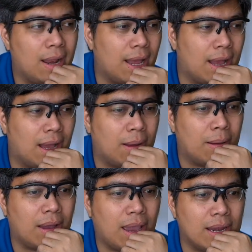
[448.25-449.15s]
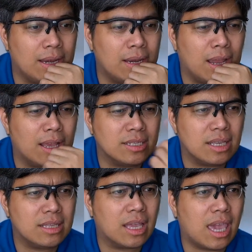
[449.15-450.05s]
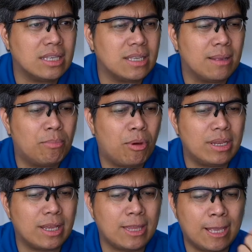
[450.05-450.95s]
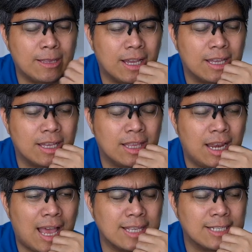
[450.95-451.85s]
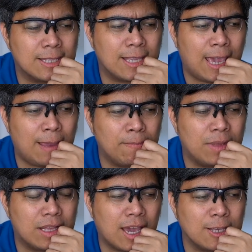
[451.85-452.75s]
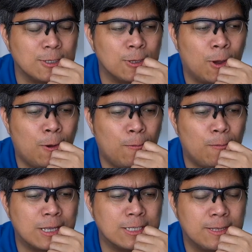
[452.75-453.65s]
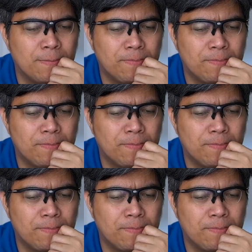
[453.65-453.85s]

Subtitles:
And as in the case in point, I think the last game that I saw was